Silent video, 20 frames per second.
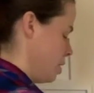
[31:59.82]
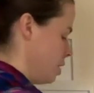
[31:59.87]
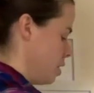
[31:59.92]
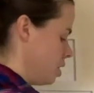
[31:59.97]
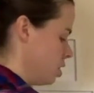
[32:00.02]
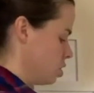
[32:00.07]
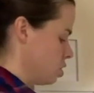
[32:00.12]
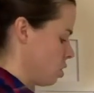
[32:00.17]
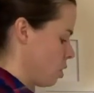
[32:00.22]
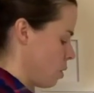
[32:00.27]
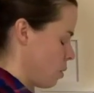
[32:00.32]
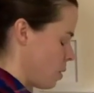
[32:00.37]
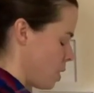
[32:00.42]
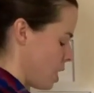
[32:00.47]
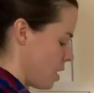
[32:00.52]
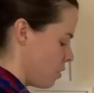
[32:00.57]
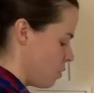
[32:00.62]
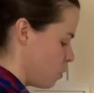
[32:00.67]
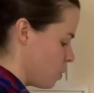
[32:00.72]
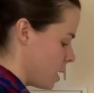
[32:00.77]
So
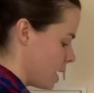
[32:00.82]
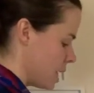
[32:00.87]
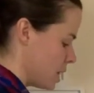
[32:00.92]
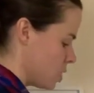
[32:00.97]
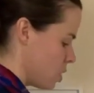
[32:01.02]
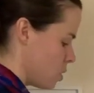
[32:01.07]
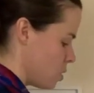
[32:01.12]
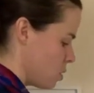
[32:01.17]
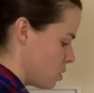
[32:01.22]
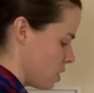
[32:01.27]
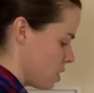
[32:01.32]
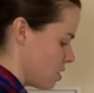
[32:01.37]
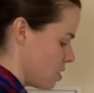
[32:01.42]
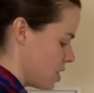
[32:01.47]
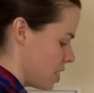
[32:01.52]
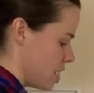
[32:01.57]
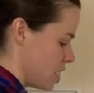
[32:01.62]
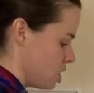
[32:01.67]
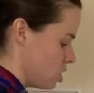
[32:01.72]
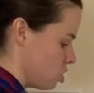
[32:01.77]
if we know that
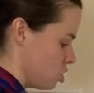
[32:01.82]
these